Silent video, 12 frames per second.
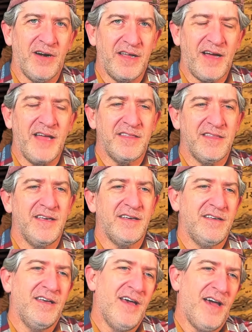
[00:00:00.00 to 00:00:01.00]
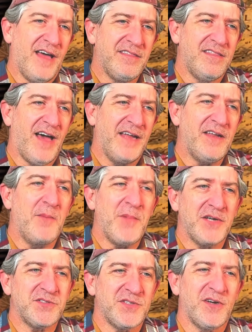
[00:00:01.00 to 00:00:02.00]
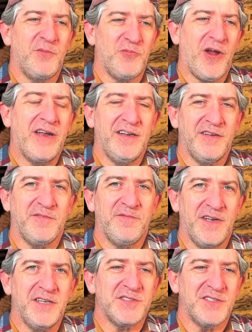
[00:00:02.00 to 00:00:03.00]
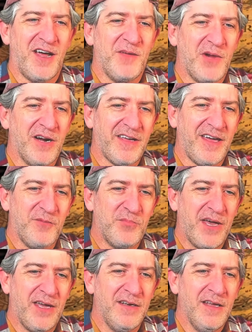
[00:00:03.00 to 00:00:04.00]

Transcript: I think I'm not sure I'm ready to finish Nightmare campaign,